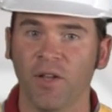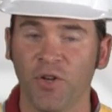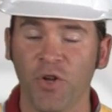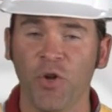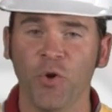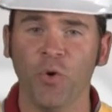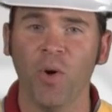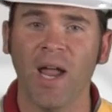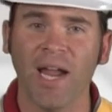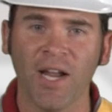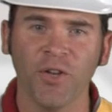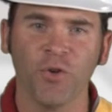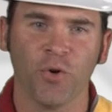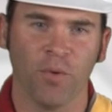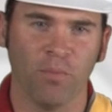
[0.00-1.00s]
You
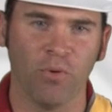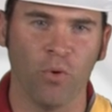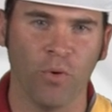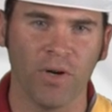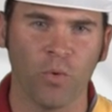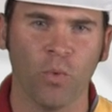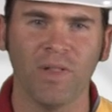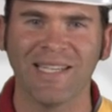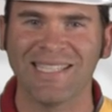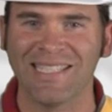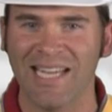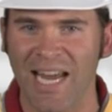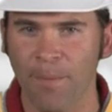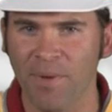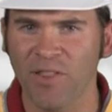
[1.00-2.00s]
and your employer will
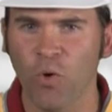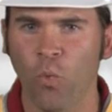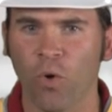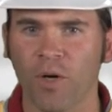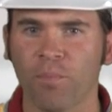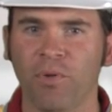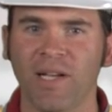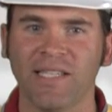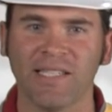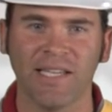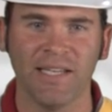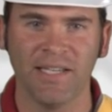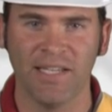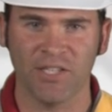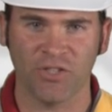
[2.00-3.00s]
examine the workplace
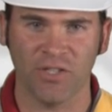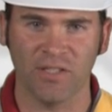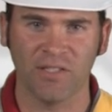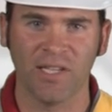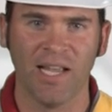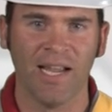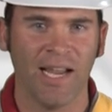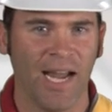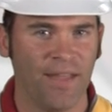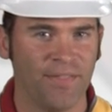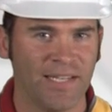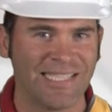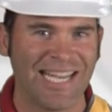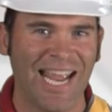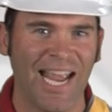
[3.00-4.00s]
conditions and
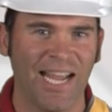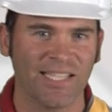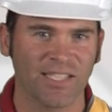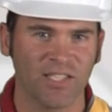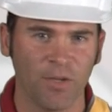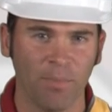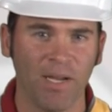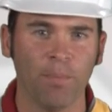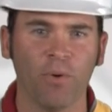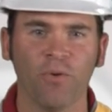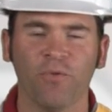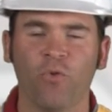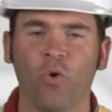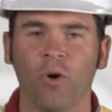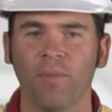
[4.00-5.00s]
the tasks to be
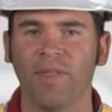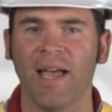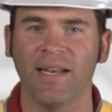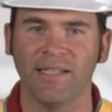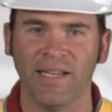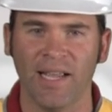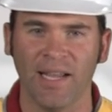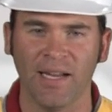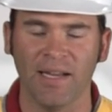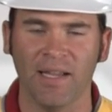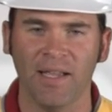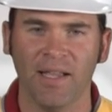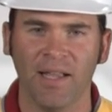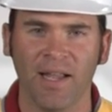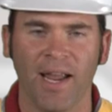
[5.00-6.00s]
performed that day
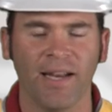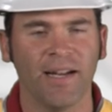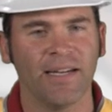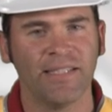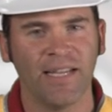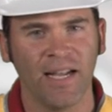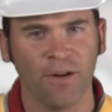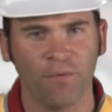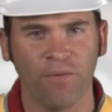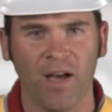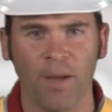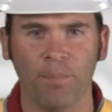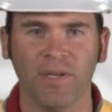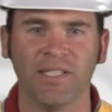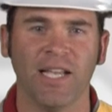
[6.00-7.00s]
and
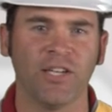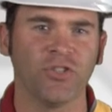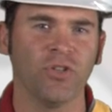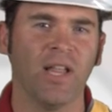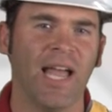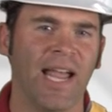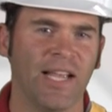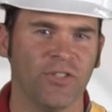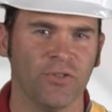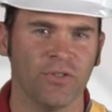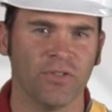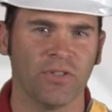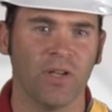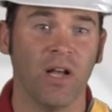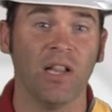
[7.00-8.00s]
identify potential
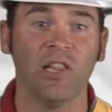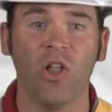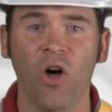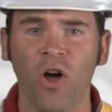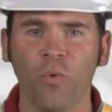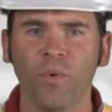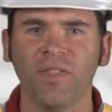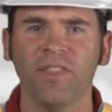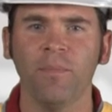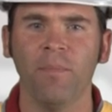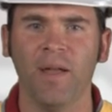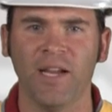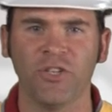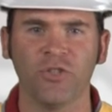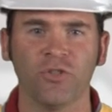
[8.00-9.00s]
hazards along with the
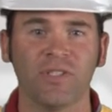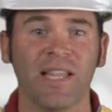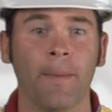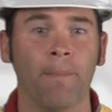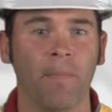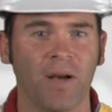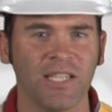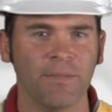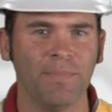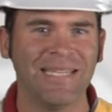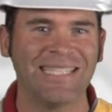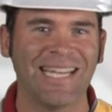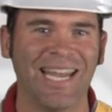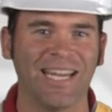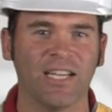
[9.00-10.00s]
measures that must be
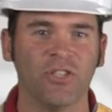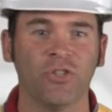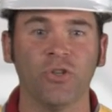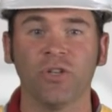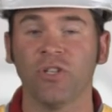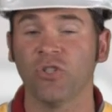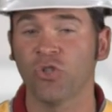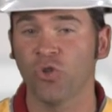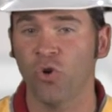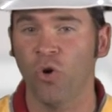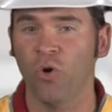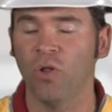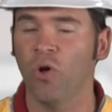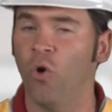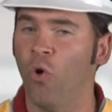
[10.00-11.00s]
taken to
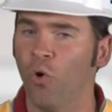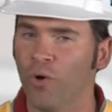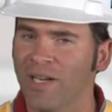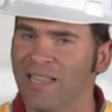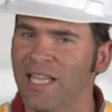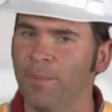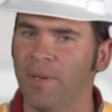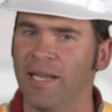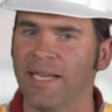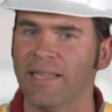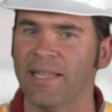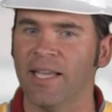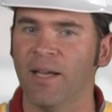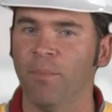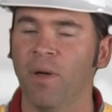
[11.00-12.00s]
control or
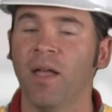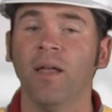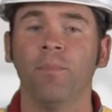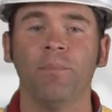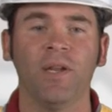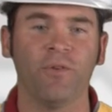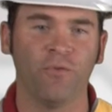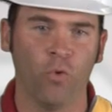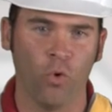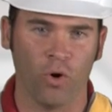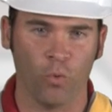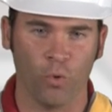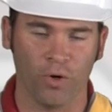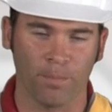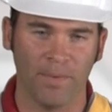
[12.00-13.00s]
eliminate them
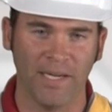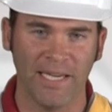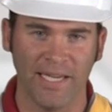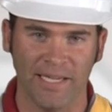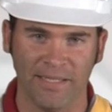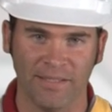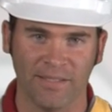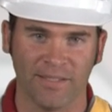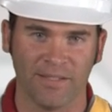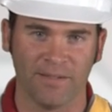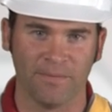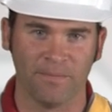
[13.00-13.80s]
before work begins.